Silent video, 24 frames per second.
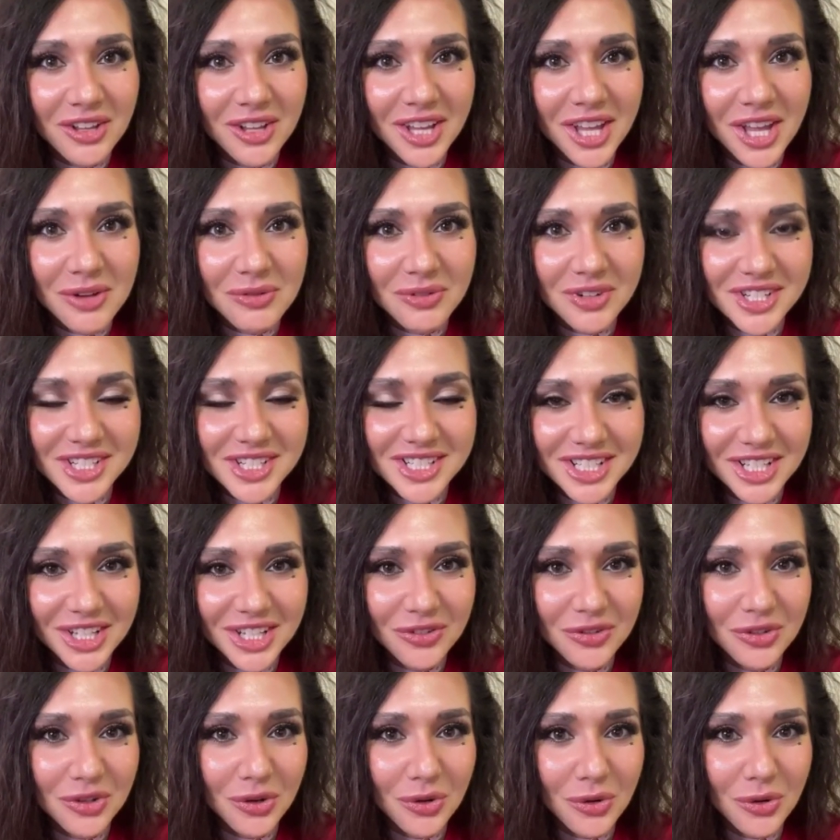you can
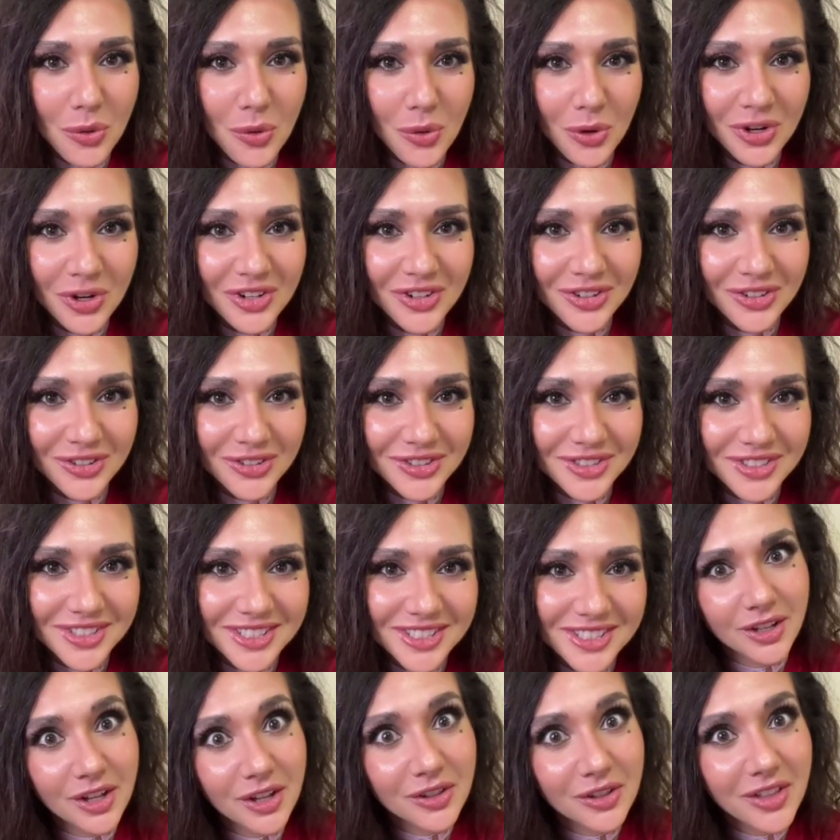receive your
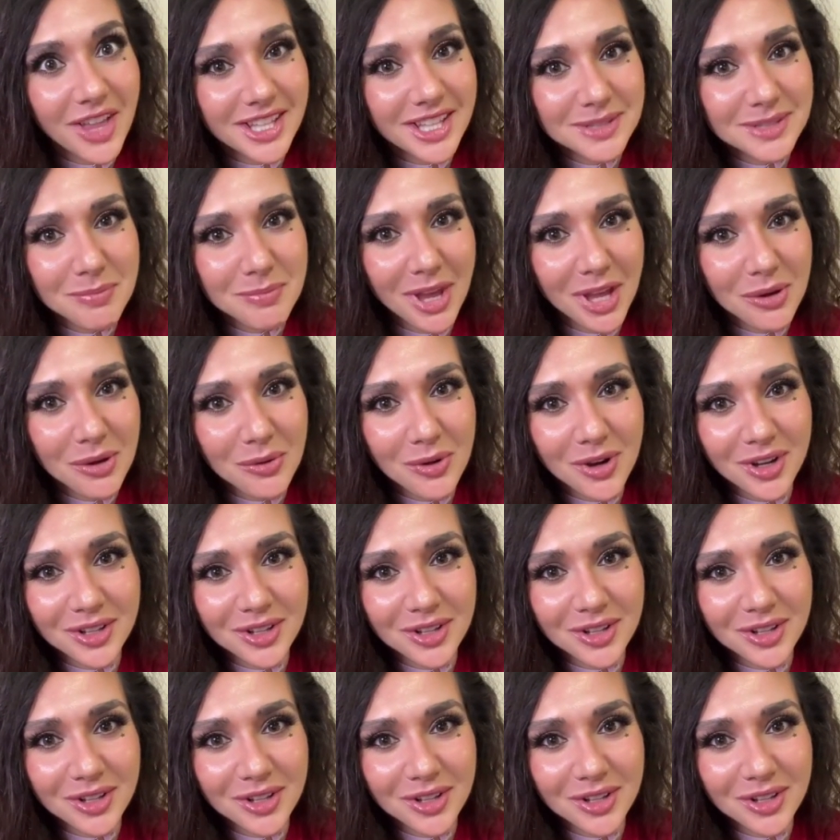Ordinals. Let's make